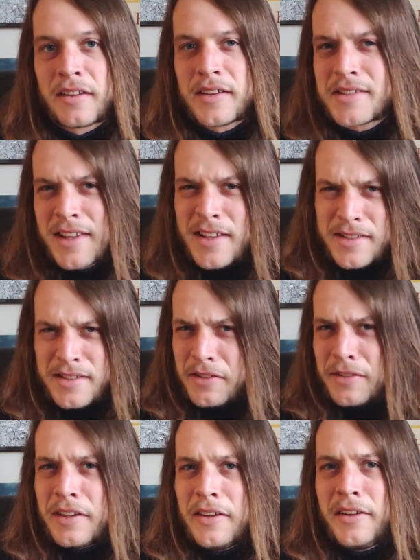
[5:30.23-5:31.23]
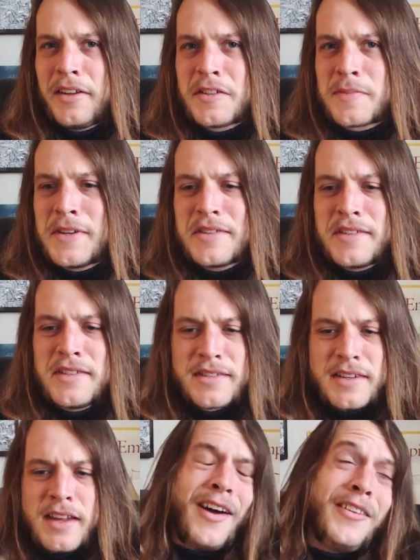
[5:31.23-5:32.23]
is that still an alien
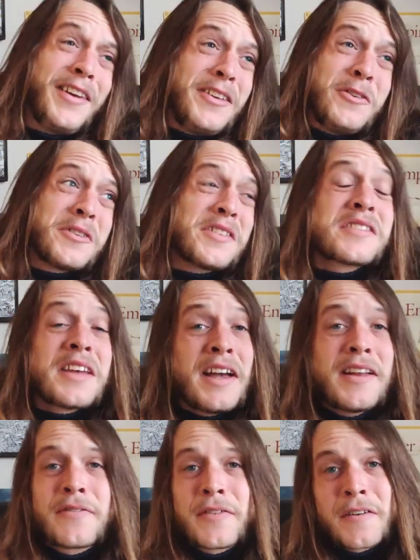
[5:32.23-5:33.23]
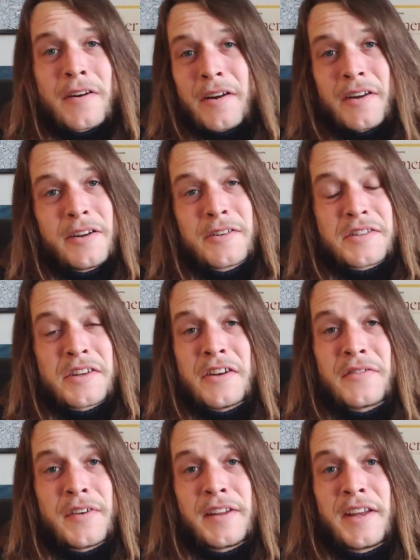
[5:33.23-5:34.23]
species? I'll let you decide for
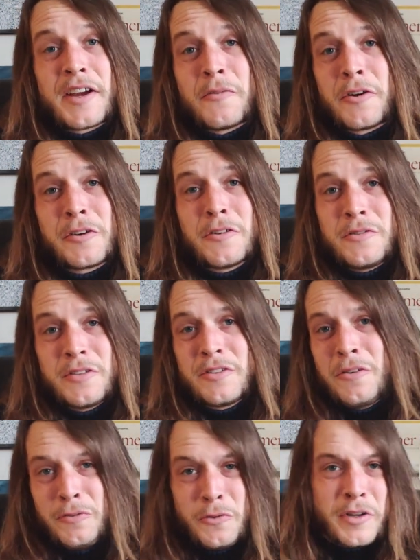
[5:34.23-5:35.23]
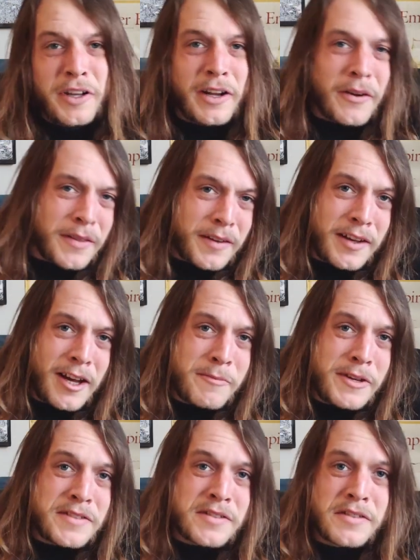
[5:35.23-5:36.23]
yourself on that one. Go duke it out in the
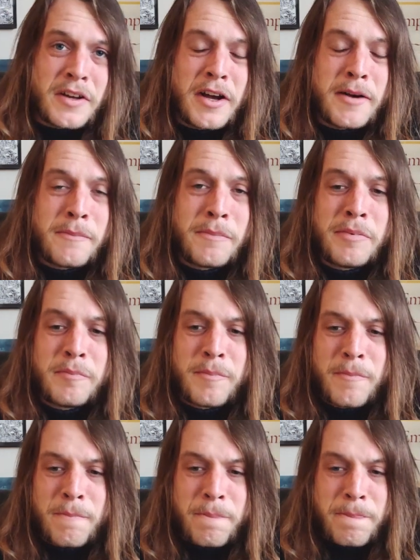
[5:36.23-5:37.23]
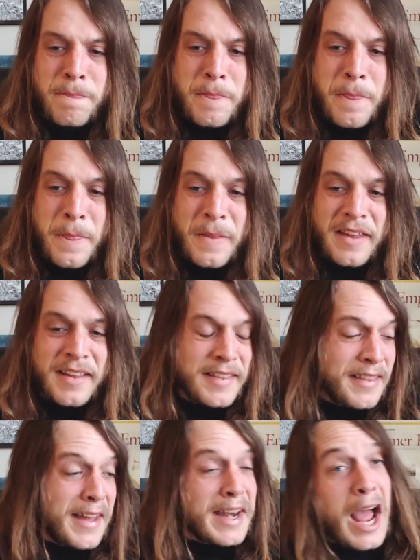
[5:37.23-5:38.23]
comments. And
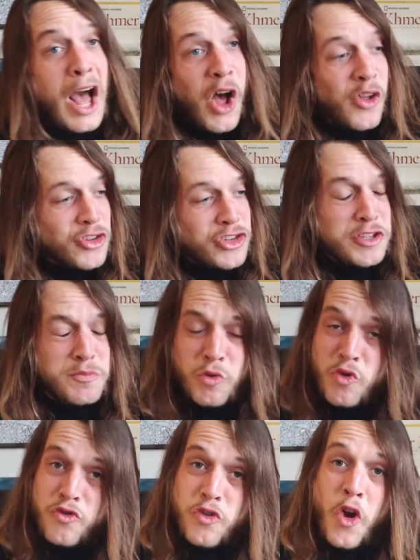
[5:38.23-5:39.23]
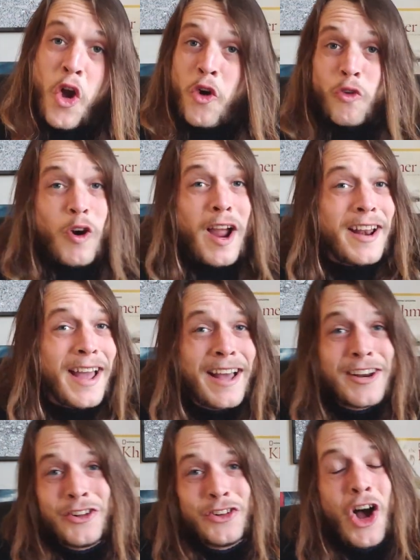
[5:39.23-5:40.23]
then I'll just move right
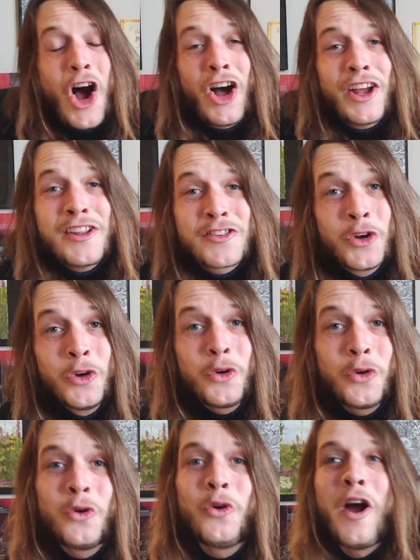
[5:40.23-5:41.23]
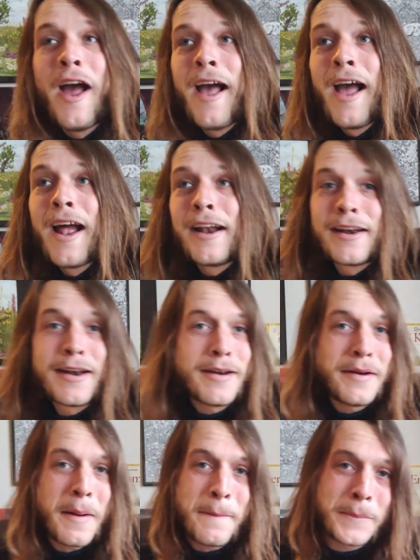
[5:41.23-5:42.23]
on along to
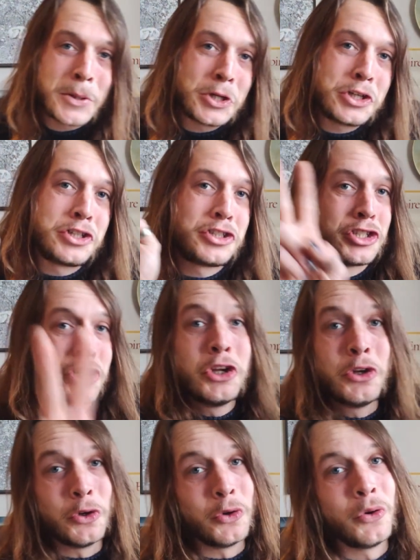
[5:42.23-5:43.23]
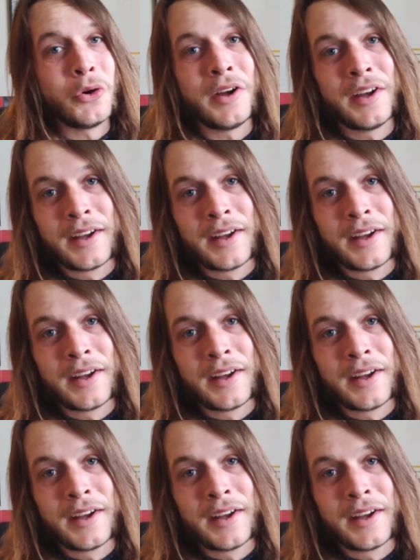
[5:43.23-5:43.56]
number 2,